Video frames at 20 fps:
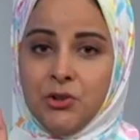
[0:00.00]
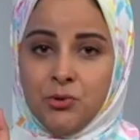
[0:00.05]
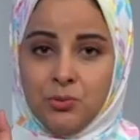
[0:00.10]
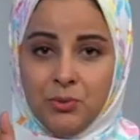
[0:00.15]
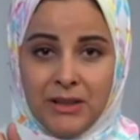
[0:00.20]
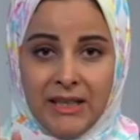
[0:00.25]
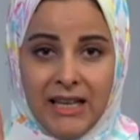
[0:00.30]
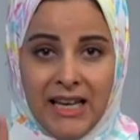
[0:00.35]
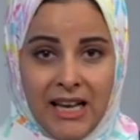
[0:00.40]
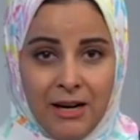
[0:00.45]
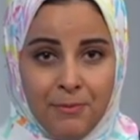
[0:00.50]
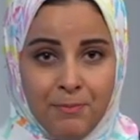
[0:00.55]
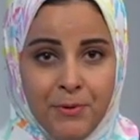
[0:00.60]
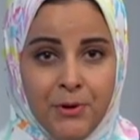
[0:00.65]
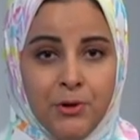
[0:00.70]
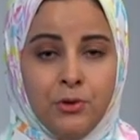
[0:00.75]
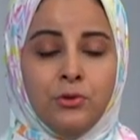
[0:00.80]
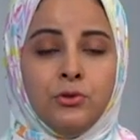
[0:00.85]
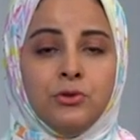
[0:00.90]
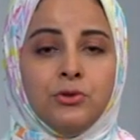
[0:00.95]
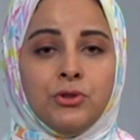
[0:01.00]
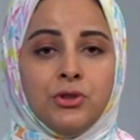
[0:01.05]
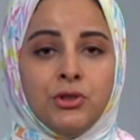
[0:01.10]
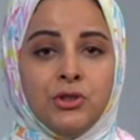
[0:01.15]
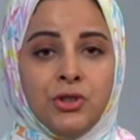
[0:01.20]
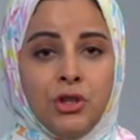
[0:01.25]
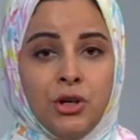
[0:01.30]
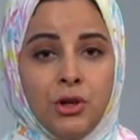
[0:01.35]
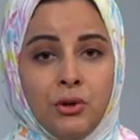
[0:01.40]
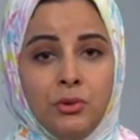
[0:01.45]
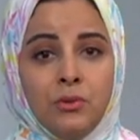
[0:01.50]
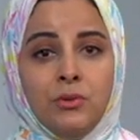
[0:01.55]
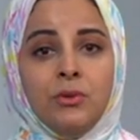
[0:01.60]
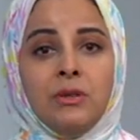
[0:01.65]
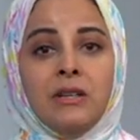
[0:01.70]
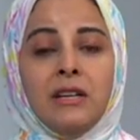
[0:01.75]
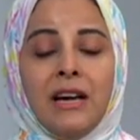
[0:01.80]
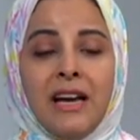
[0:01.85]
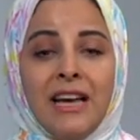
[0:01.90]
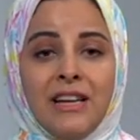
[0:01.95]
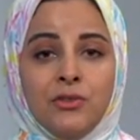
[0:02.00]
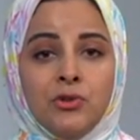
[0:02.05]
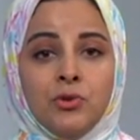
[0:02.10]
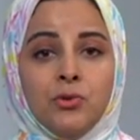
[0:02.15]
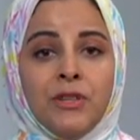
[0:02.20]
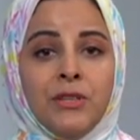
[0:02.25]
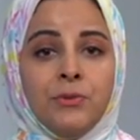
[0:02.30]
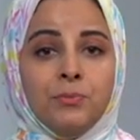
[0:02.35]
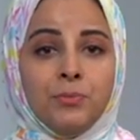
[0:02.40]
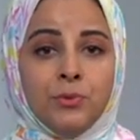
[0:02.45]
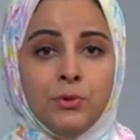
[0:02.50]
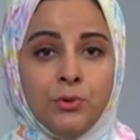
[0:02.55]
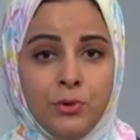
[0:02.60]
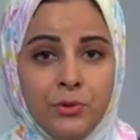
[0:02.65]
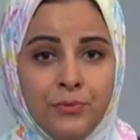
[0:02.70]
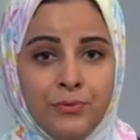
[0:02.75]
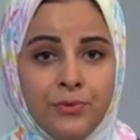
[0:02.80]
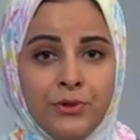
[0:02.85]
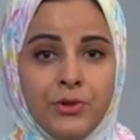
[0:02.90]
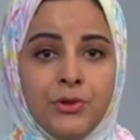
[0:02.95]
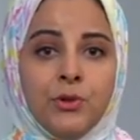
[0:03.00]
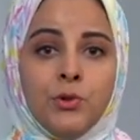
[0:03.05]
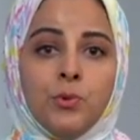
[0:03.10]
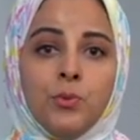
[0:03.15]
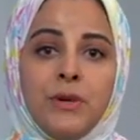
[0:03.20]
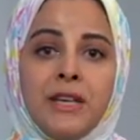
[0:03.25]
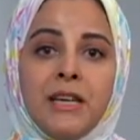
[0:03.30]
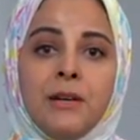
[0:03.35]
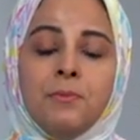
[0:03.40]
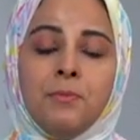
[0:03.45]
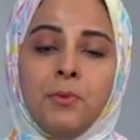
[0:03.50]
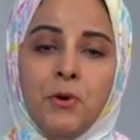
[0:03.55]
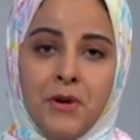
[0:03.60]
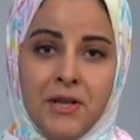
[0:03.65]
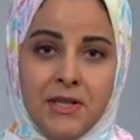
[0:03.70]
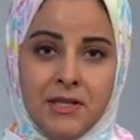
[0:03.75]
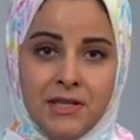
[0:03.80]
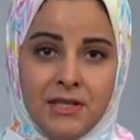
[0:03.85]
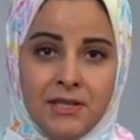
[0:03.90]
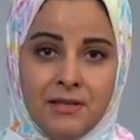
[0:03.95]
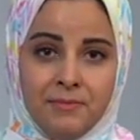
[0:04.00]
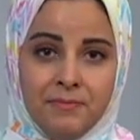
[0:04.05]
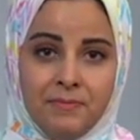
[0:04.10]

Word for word: it will help you to know and to improve your weak points.